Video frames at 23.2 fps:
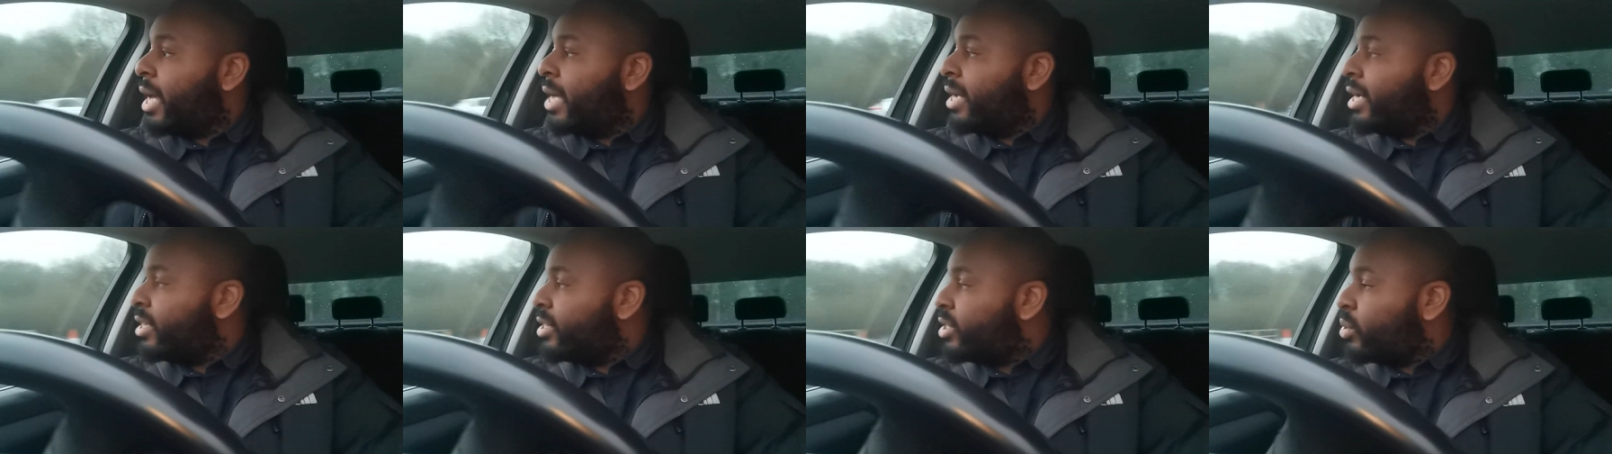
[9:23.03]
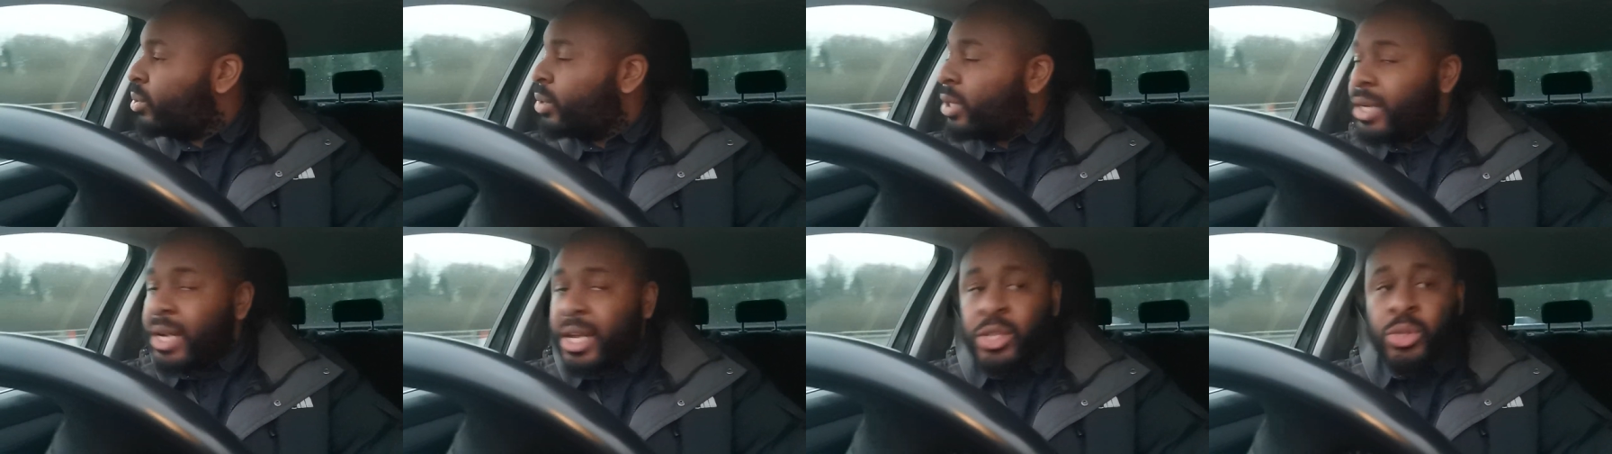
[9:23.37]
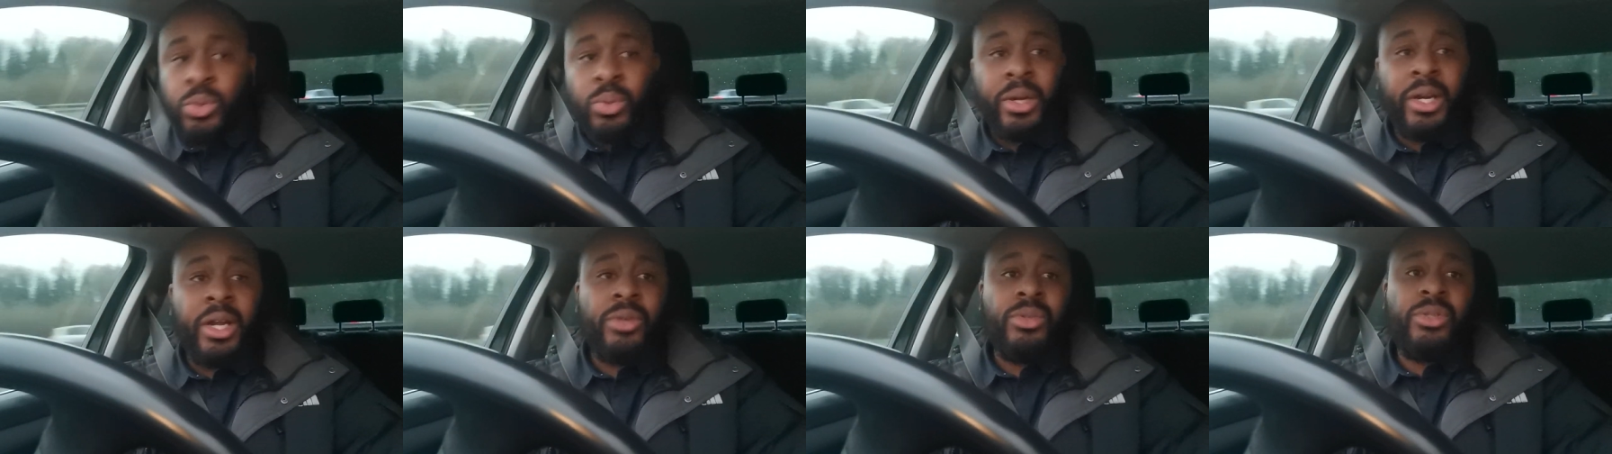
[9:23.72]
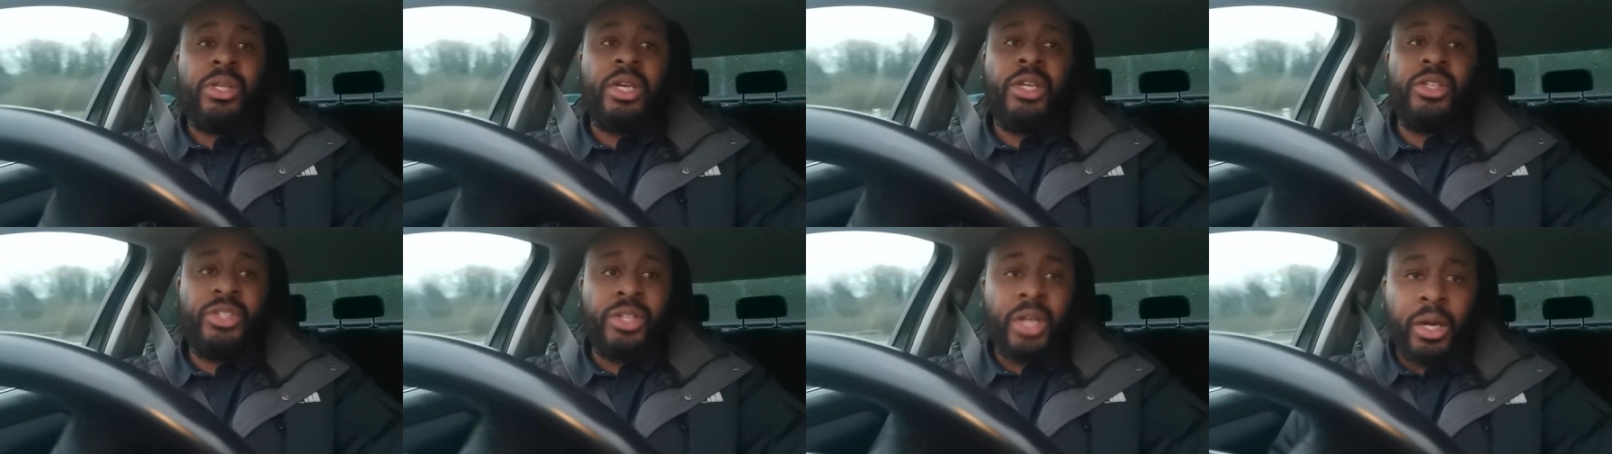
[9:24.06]
And until the next one, I'll
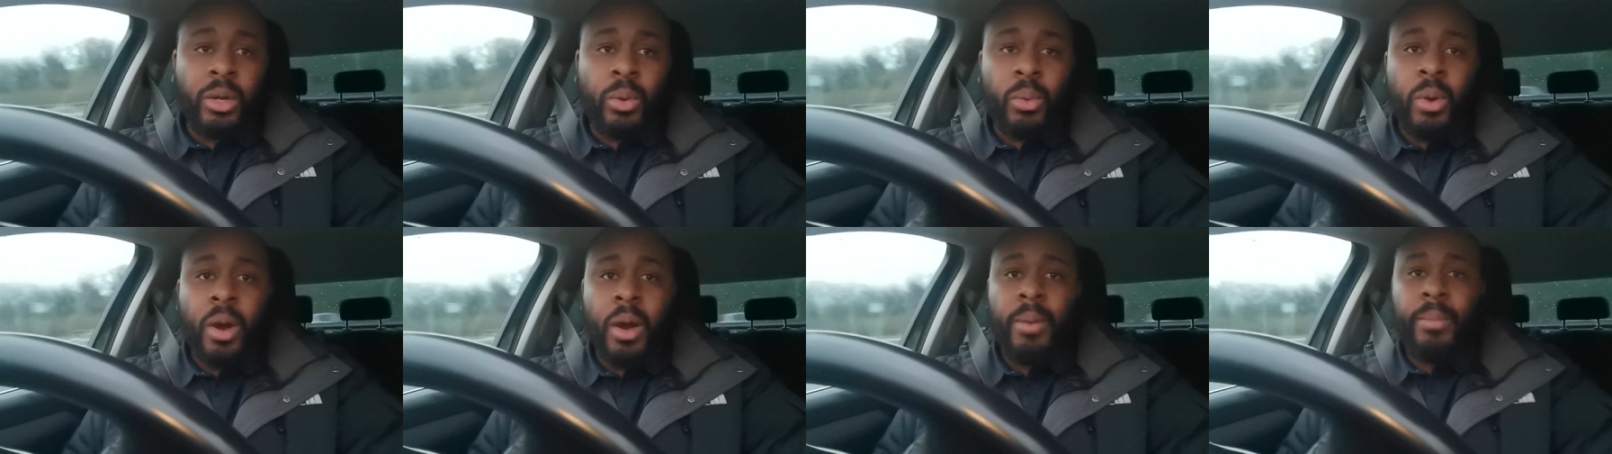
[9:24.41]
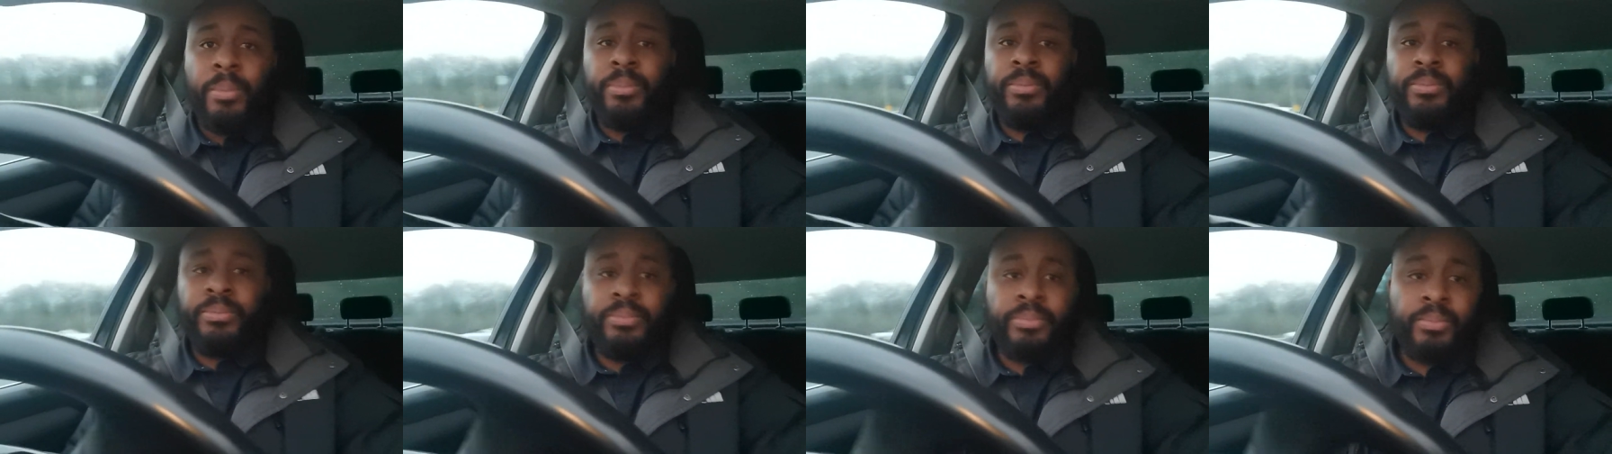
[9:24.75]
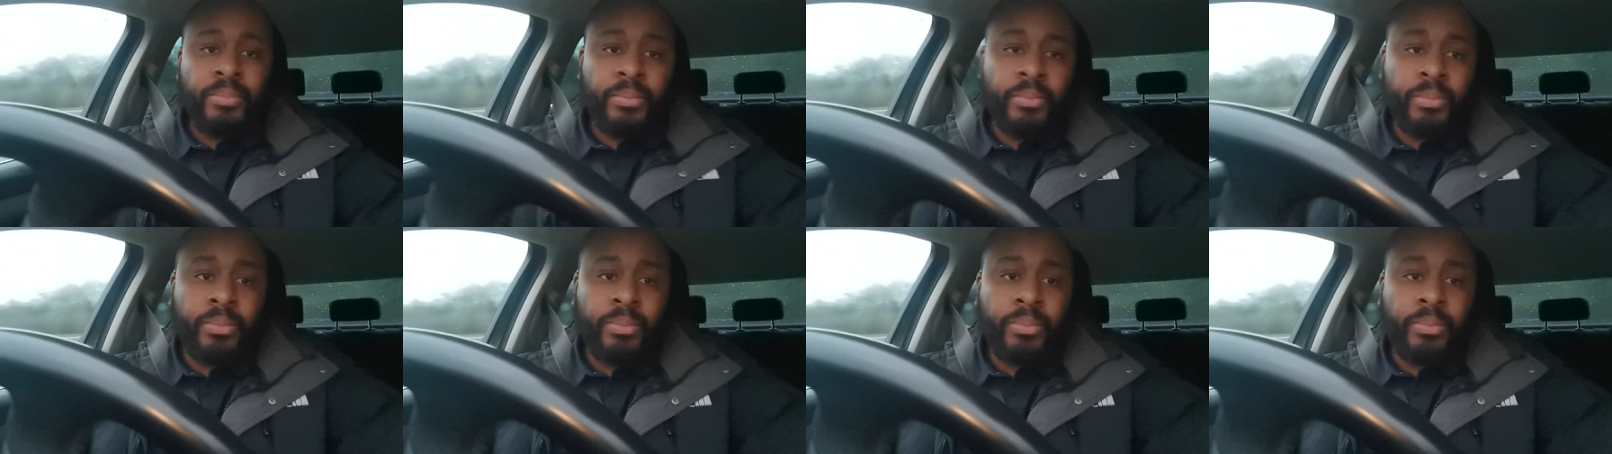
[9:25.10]
say shalom.